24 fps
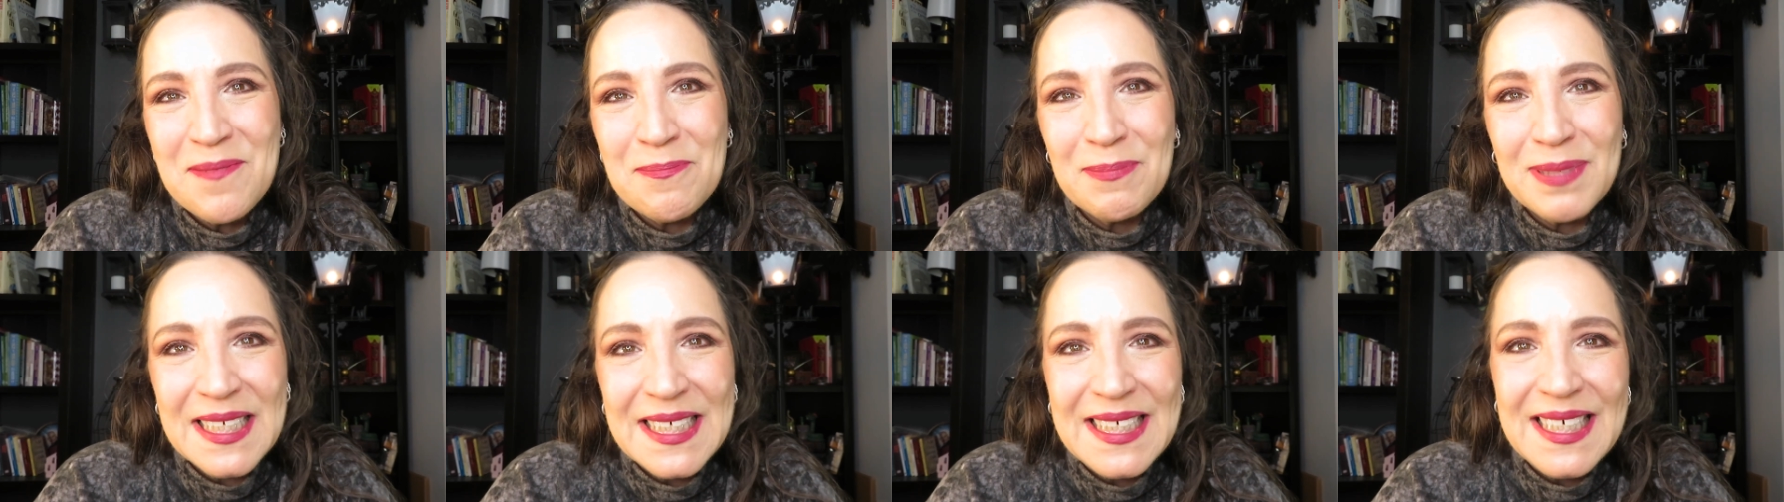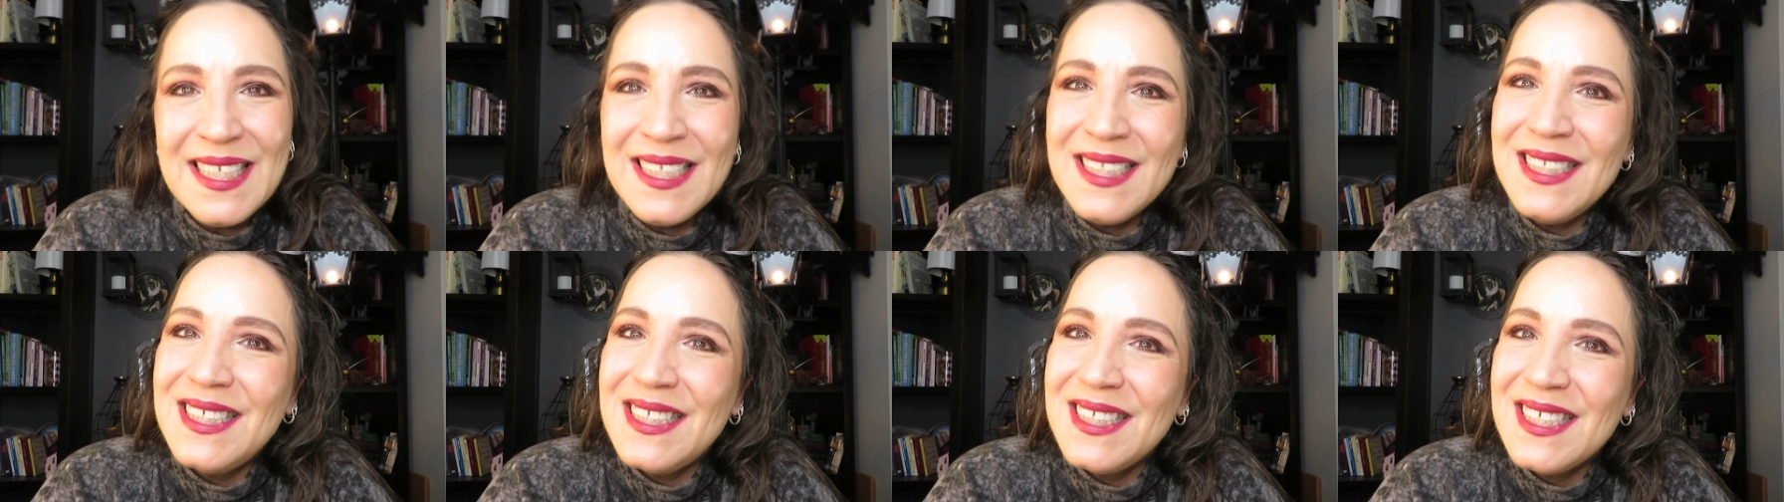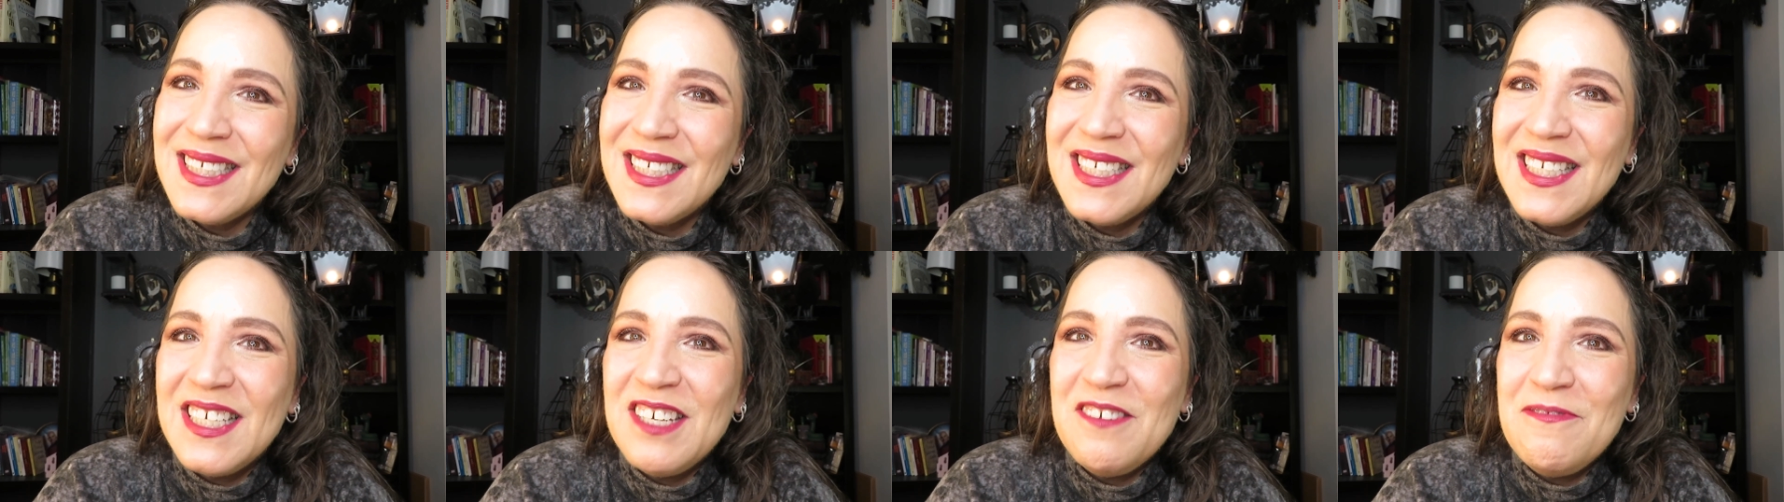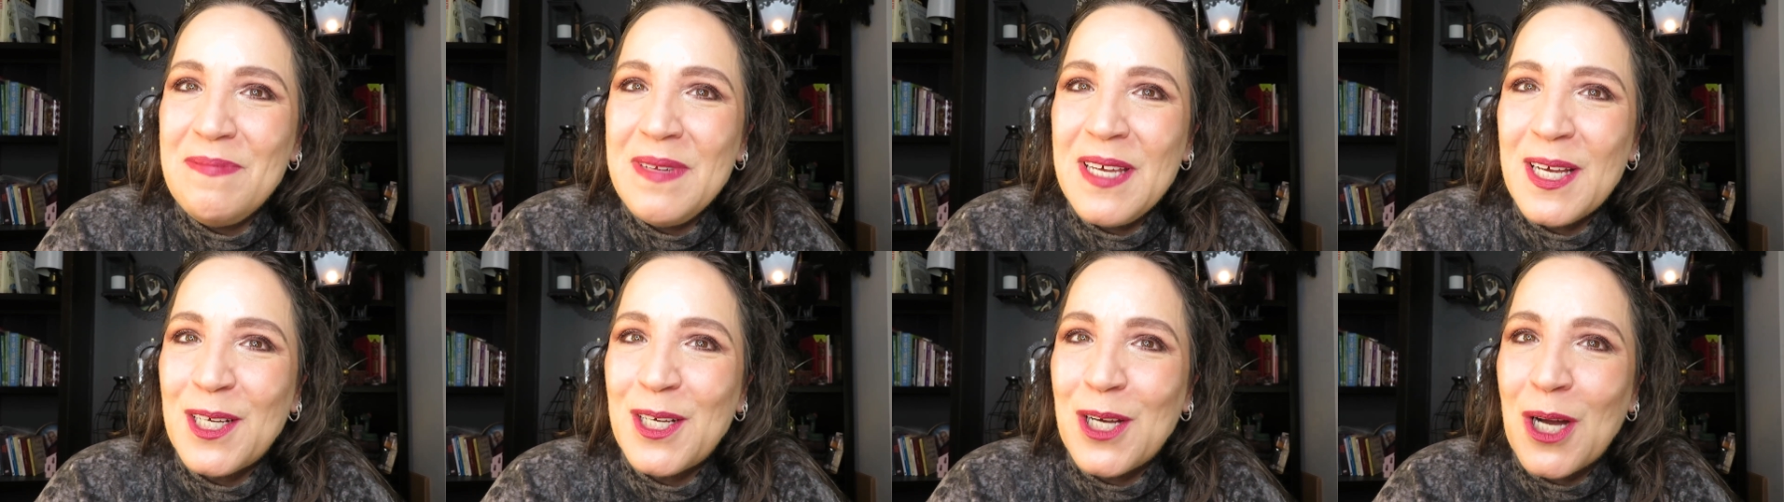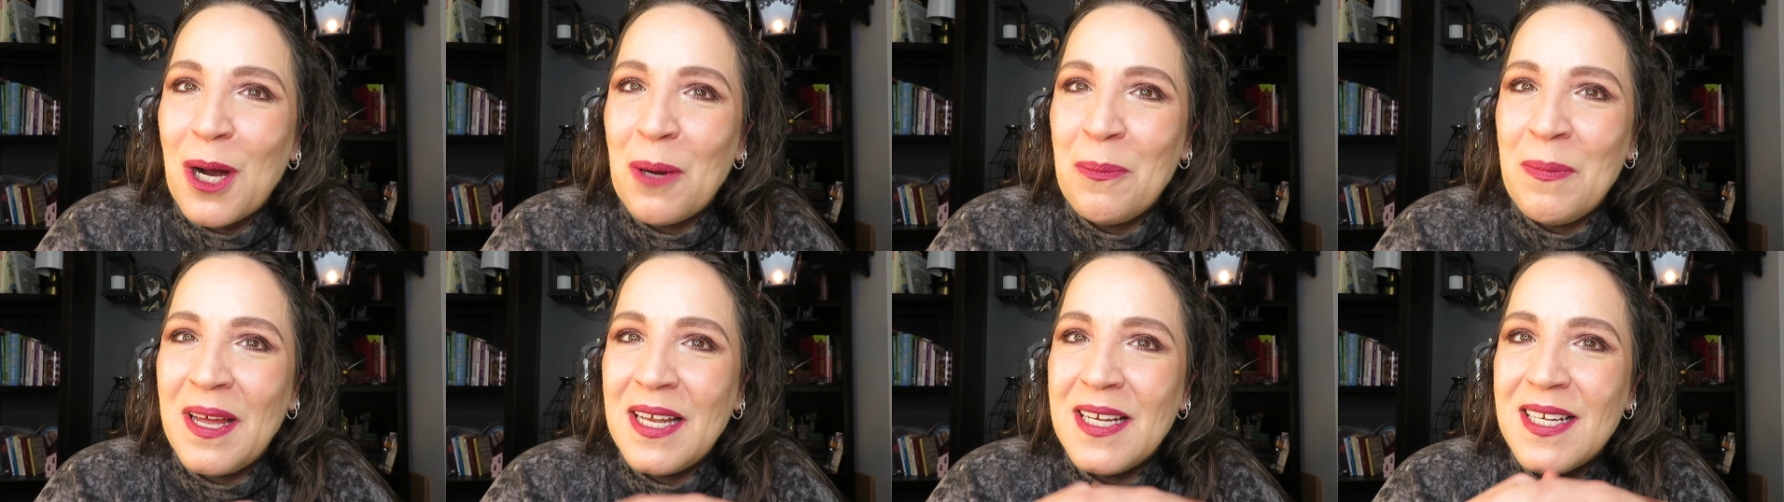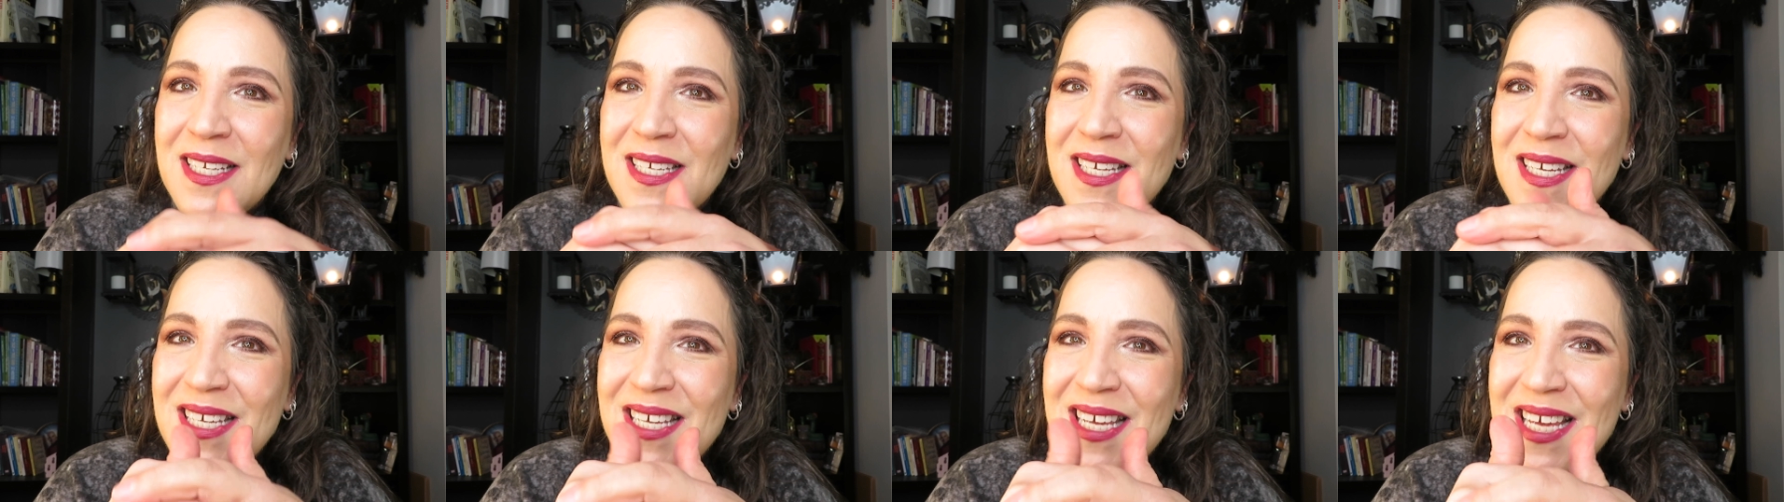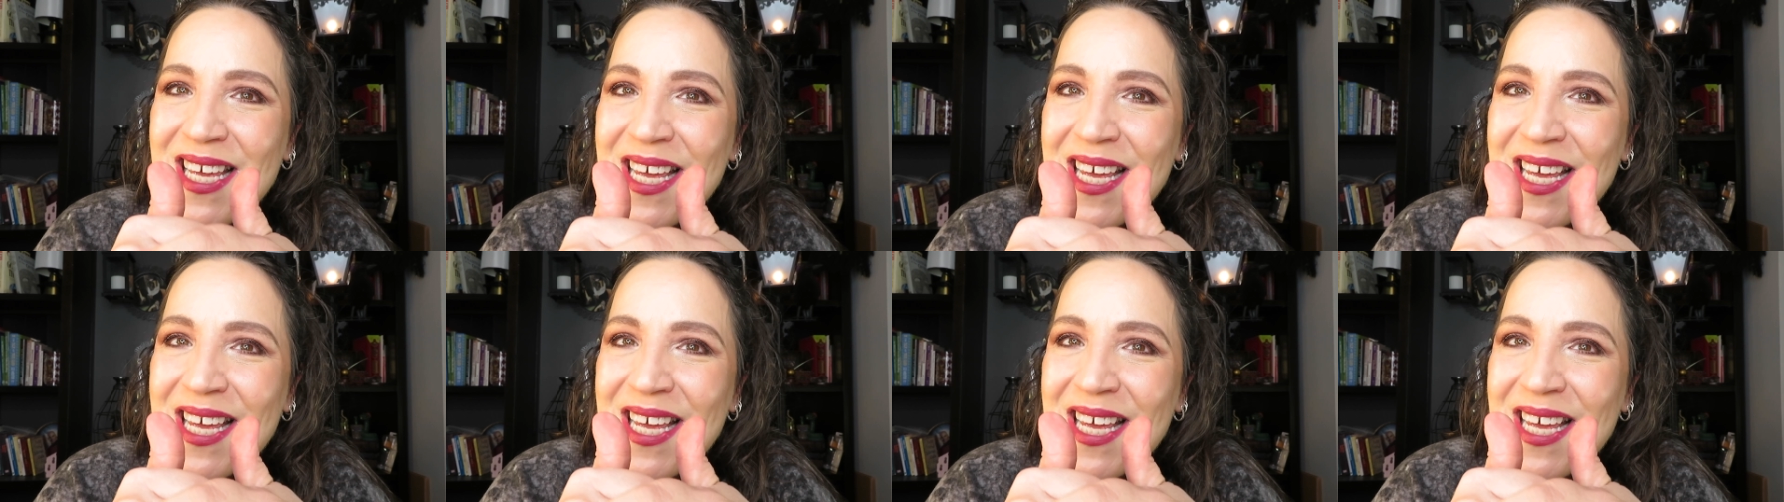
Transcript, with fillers: Please leave me a comment,